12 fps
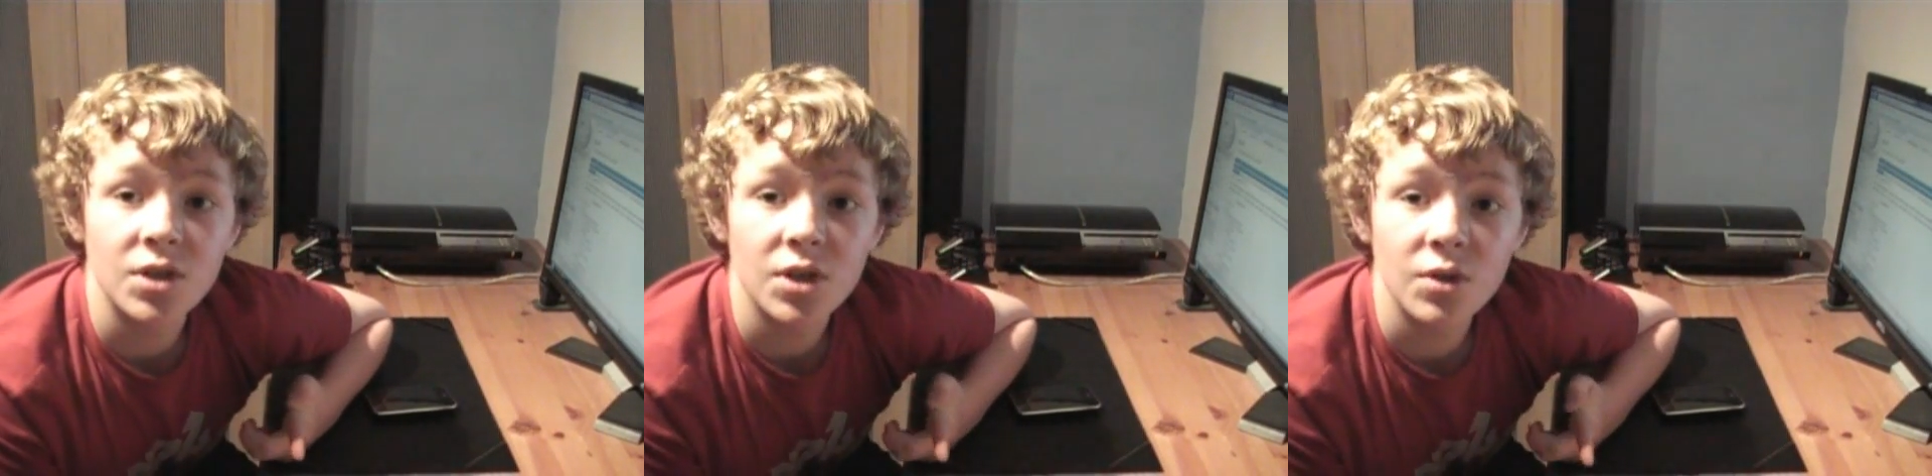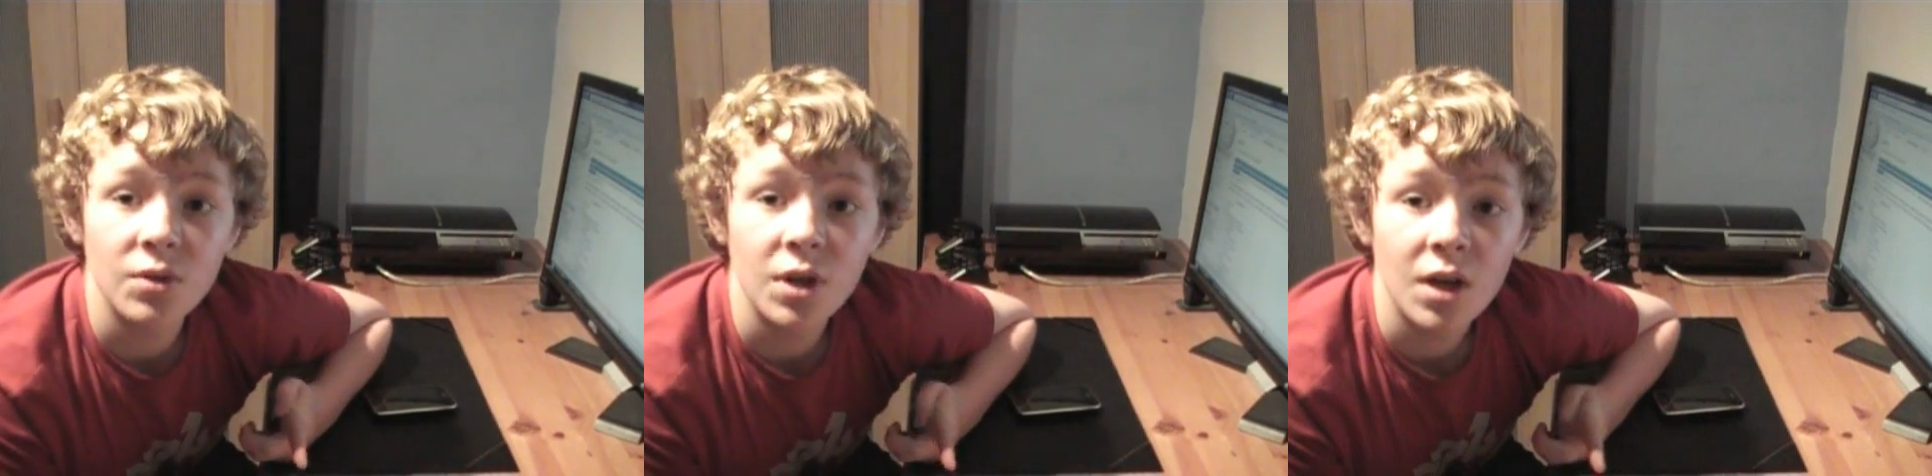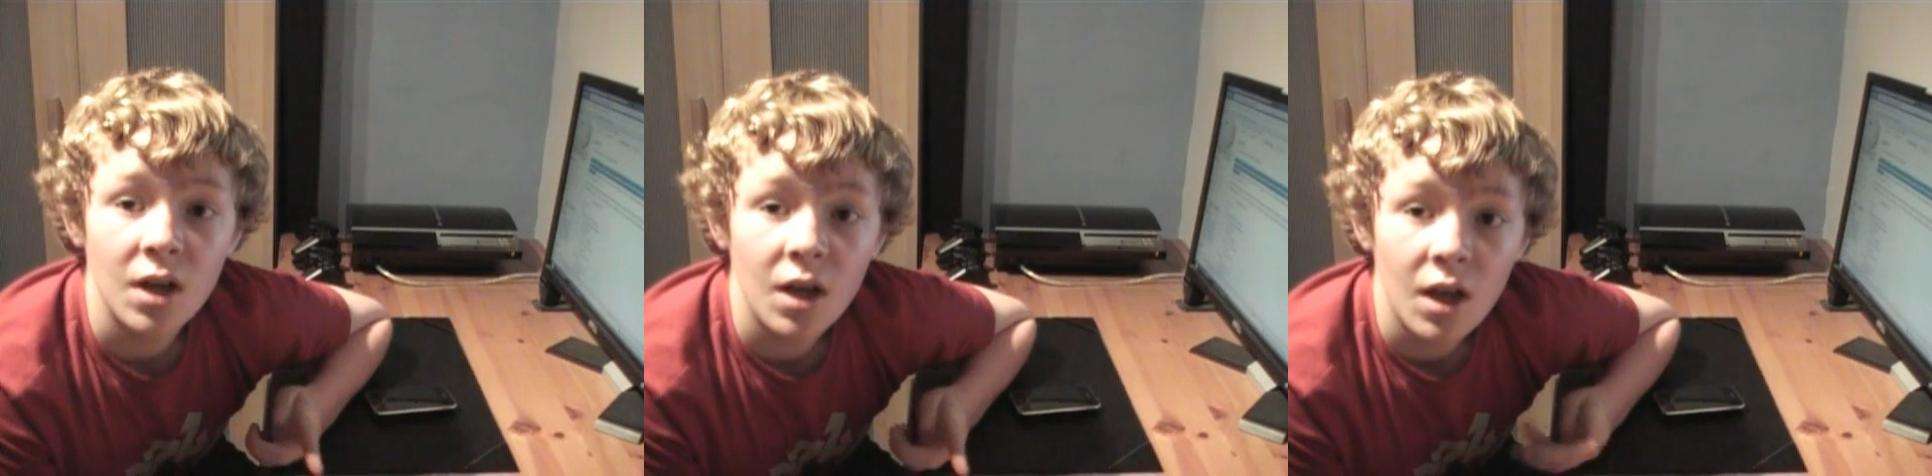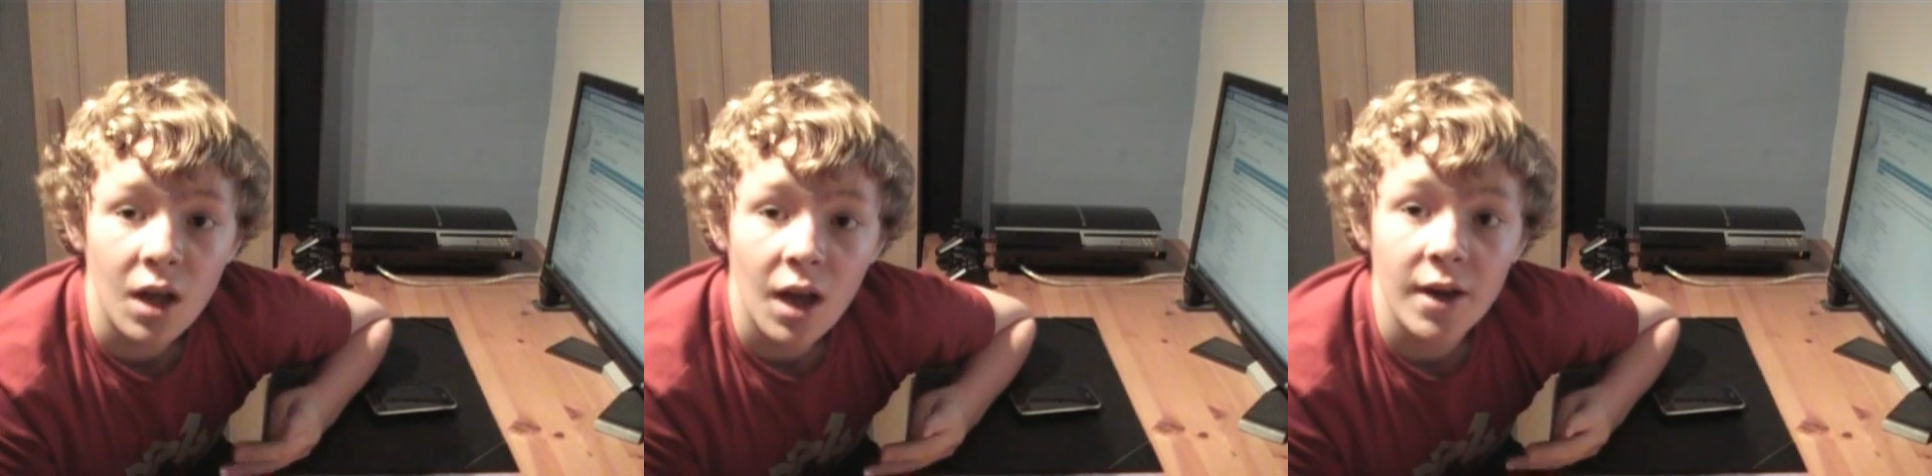to
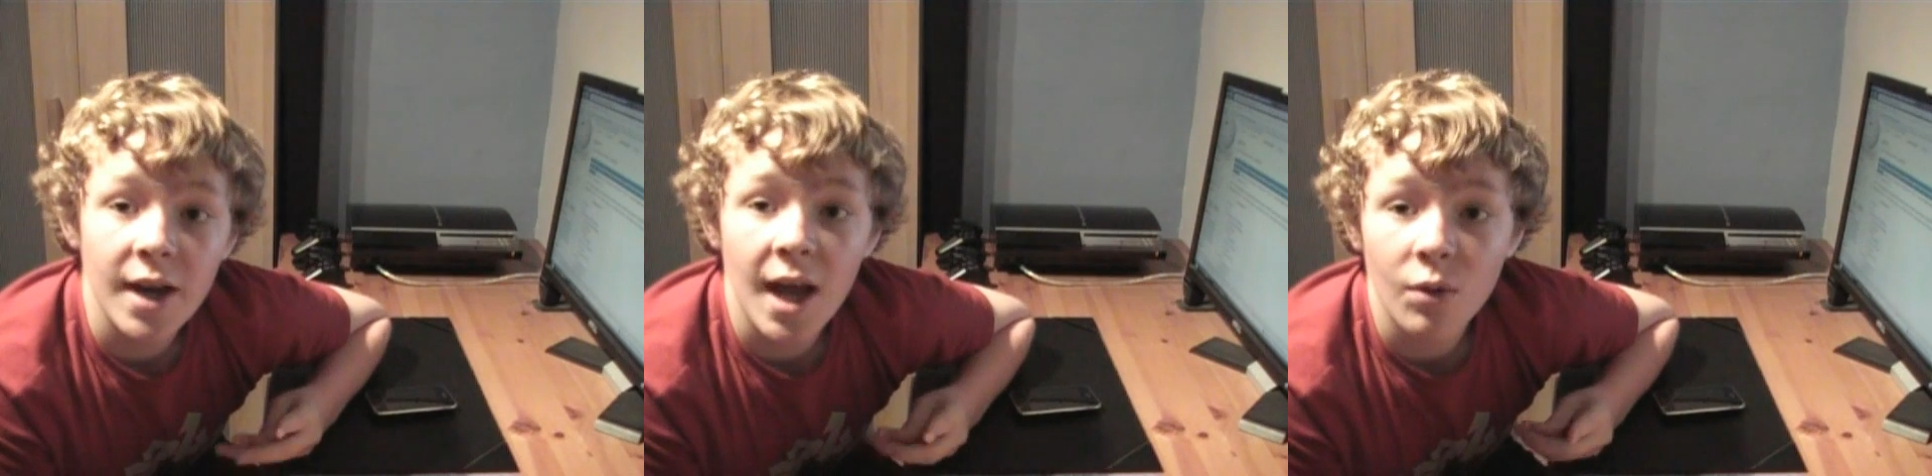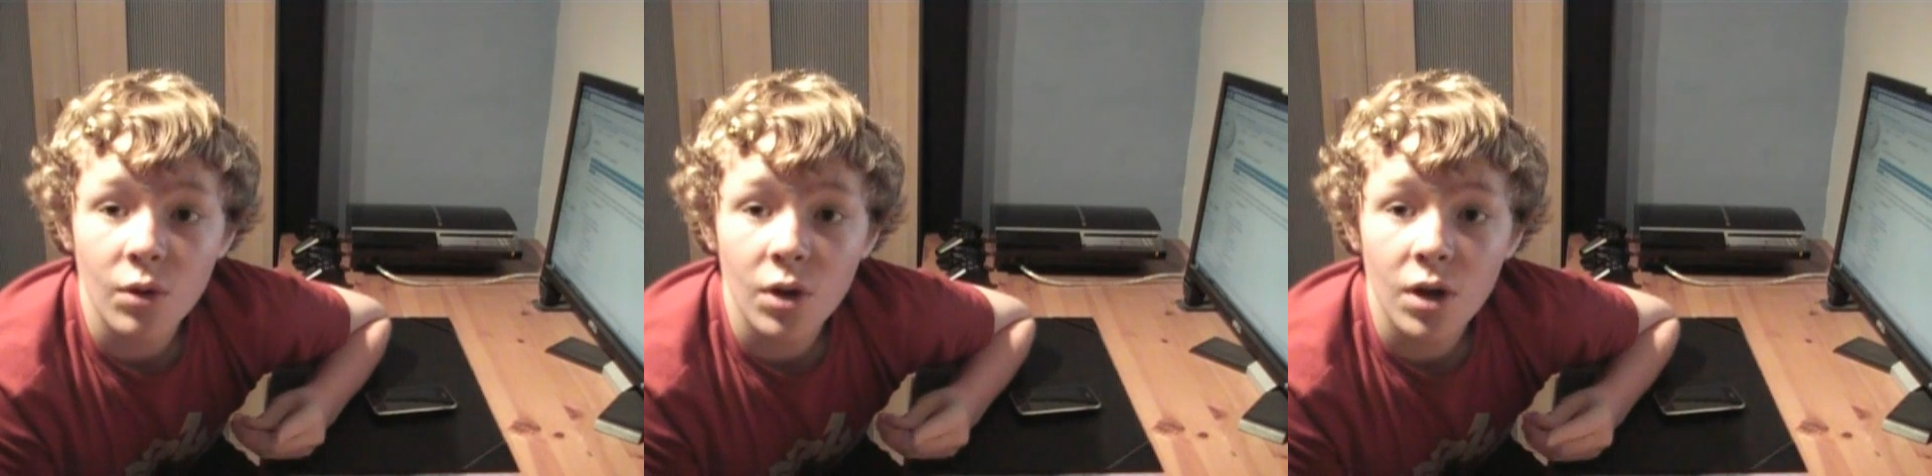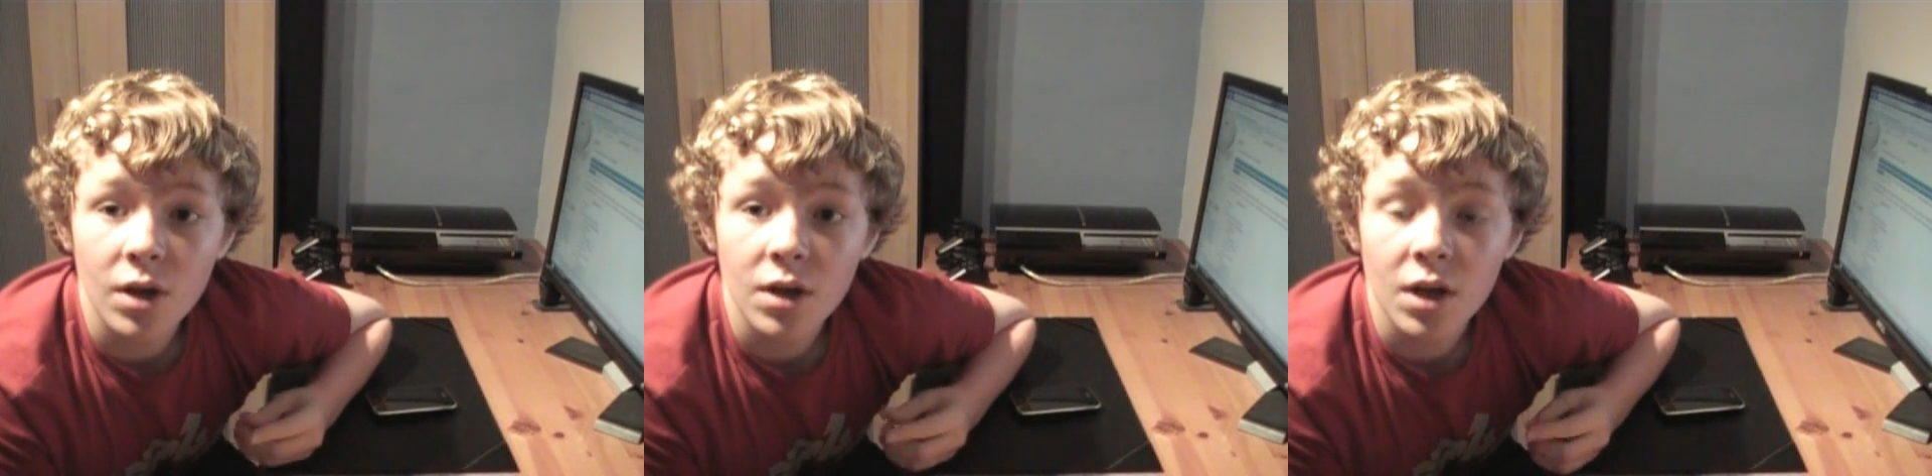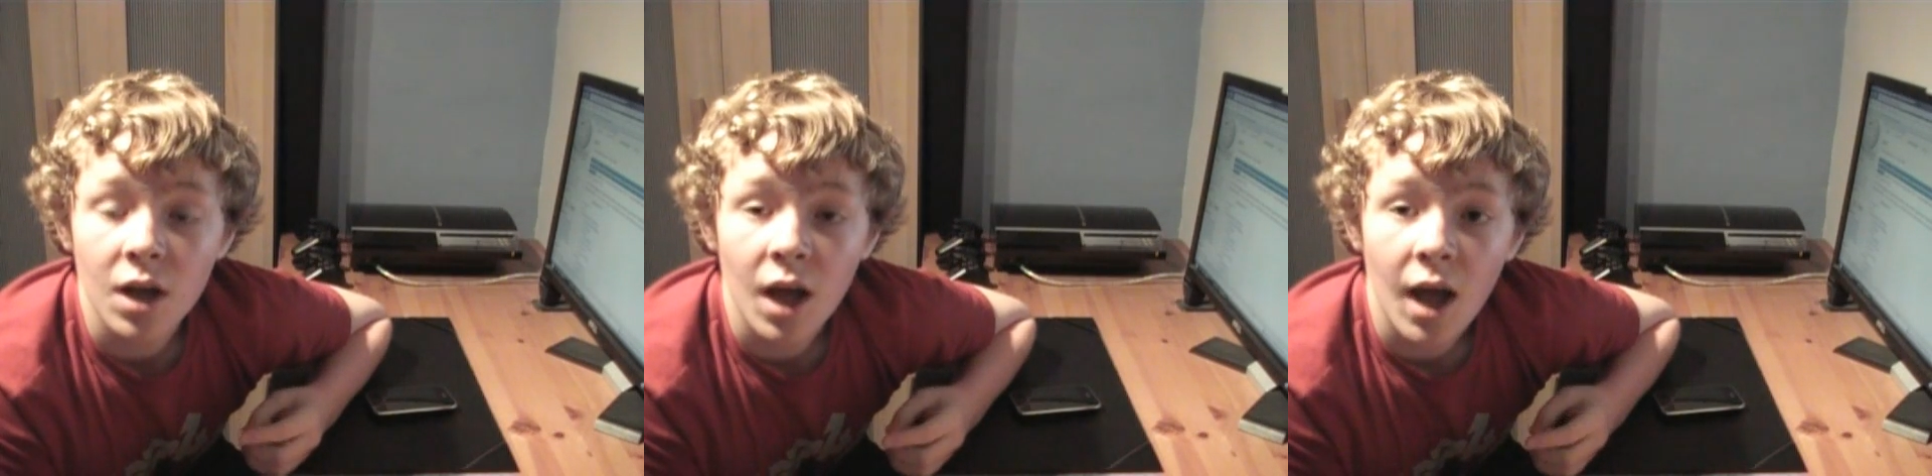a
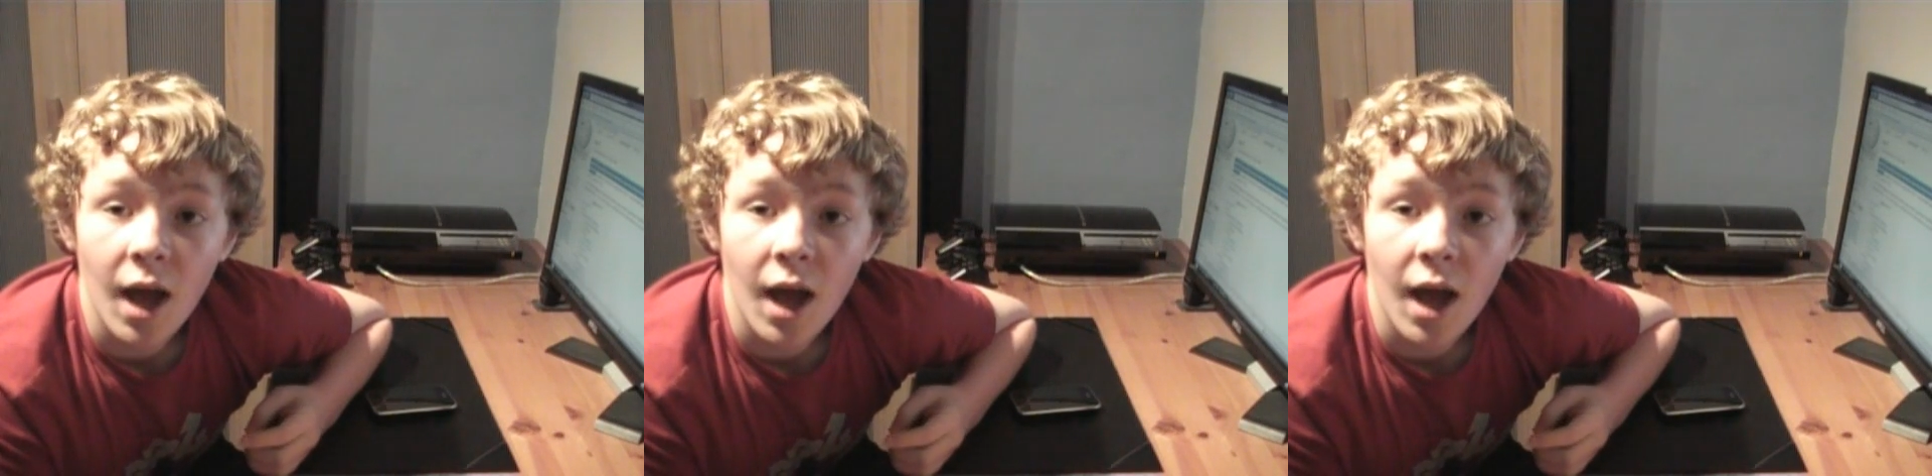network.